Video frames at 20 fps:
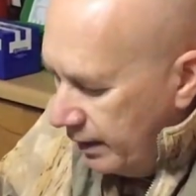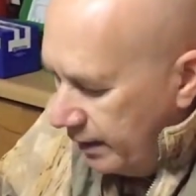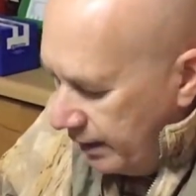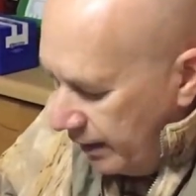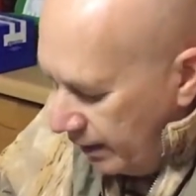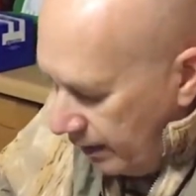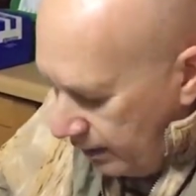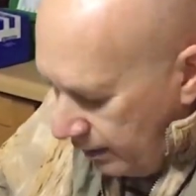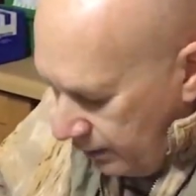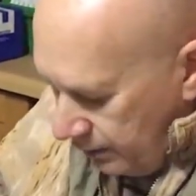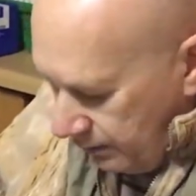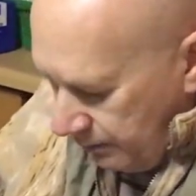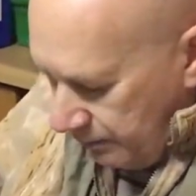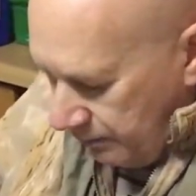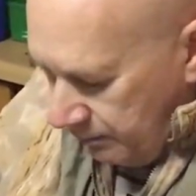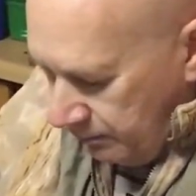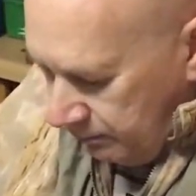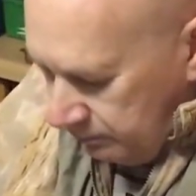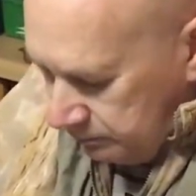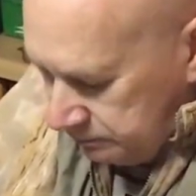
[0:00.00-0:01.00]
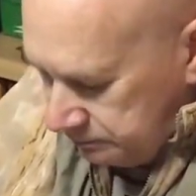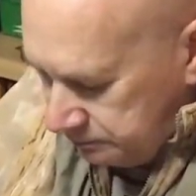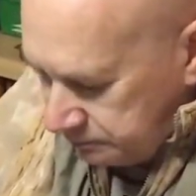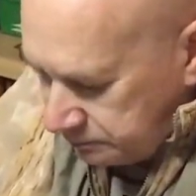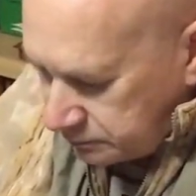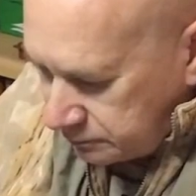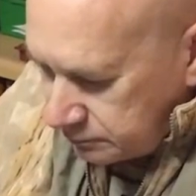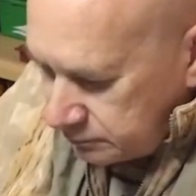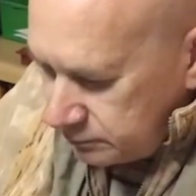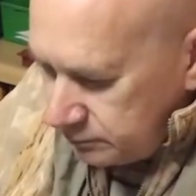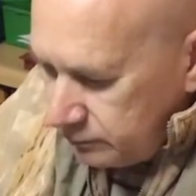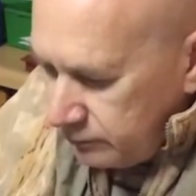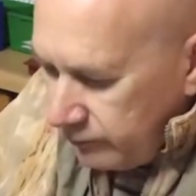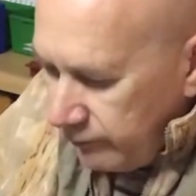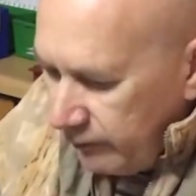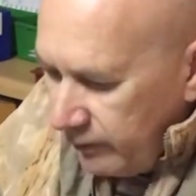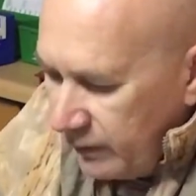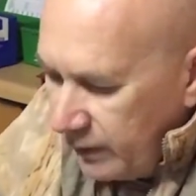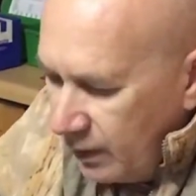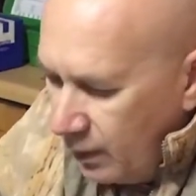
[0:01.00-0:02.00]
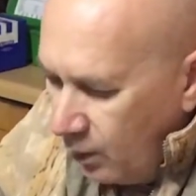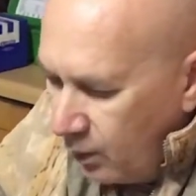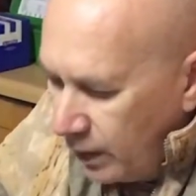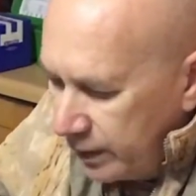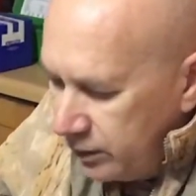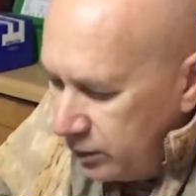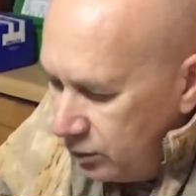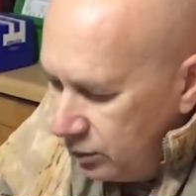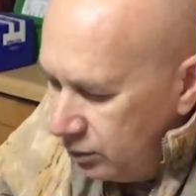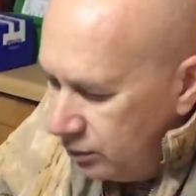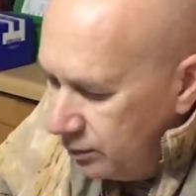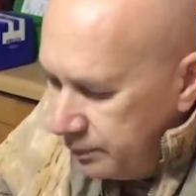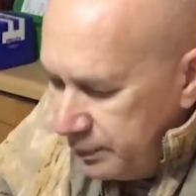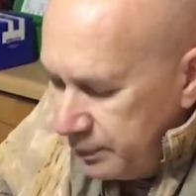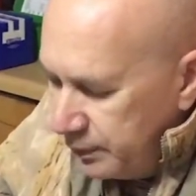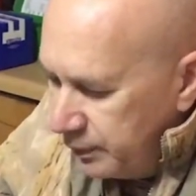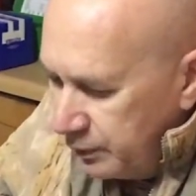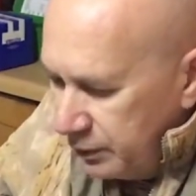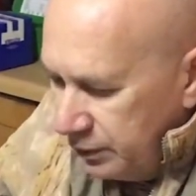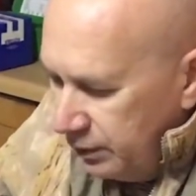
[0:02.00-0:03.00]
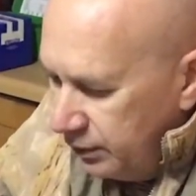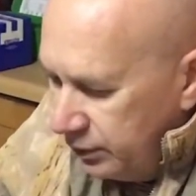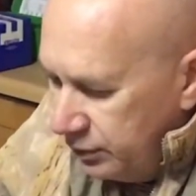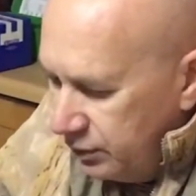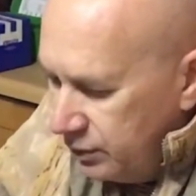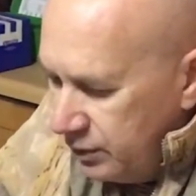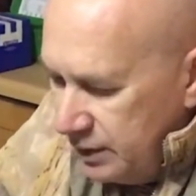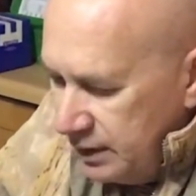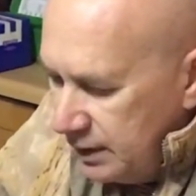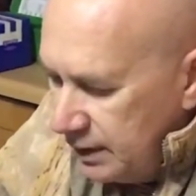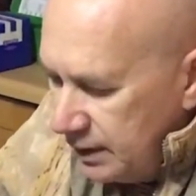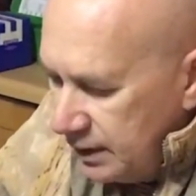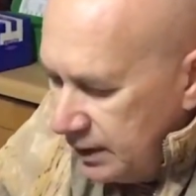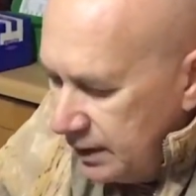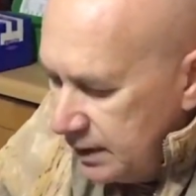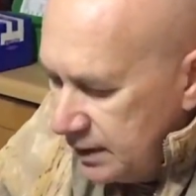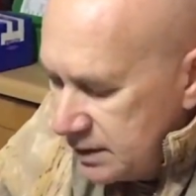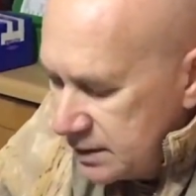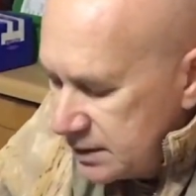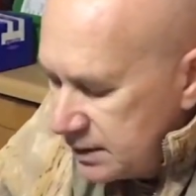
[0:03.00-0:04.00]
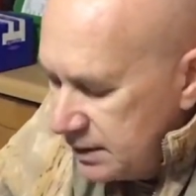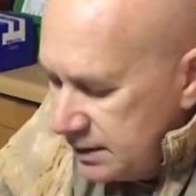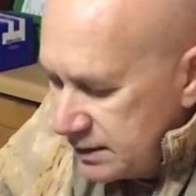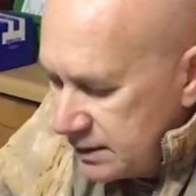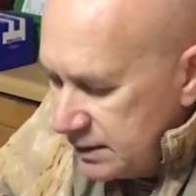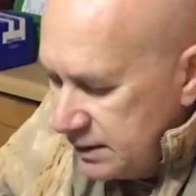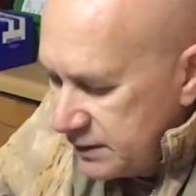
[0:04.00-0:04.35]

Now what you do here is